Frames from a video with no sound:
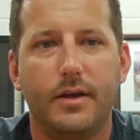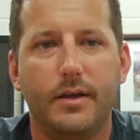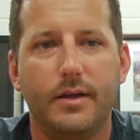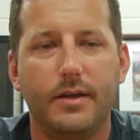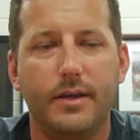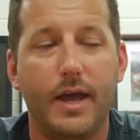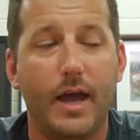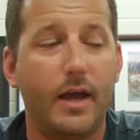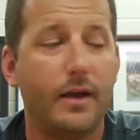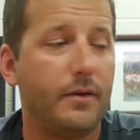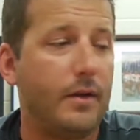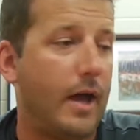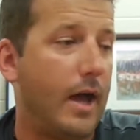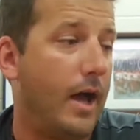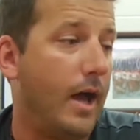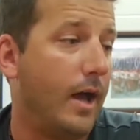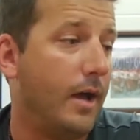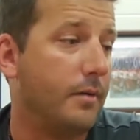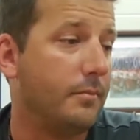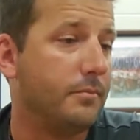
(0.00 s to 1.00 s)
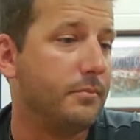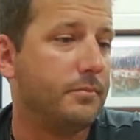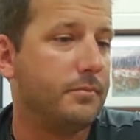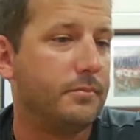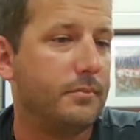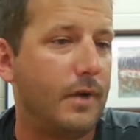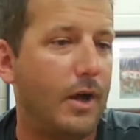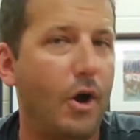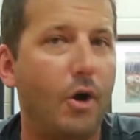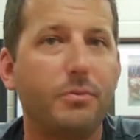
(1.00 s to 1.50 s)
Yeah,
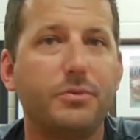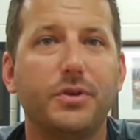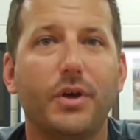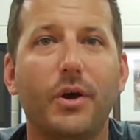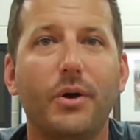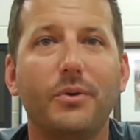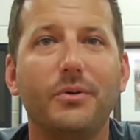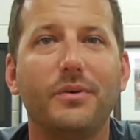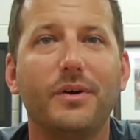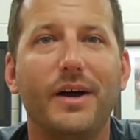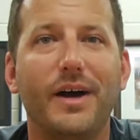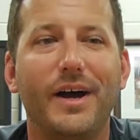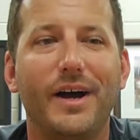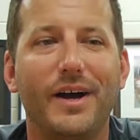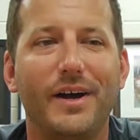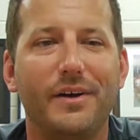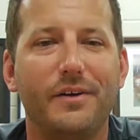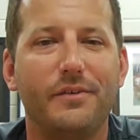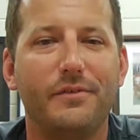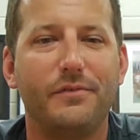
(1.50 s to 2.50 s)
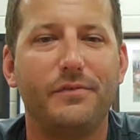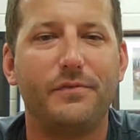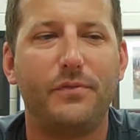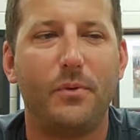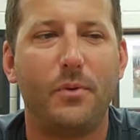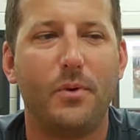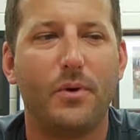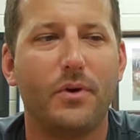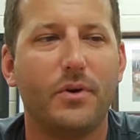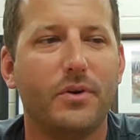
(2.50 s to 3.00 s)
hope so,
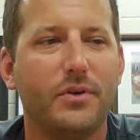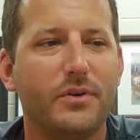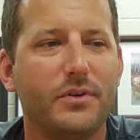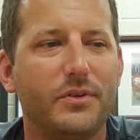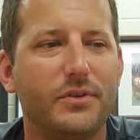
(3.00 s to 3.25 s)
for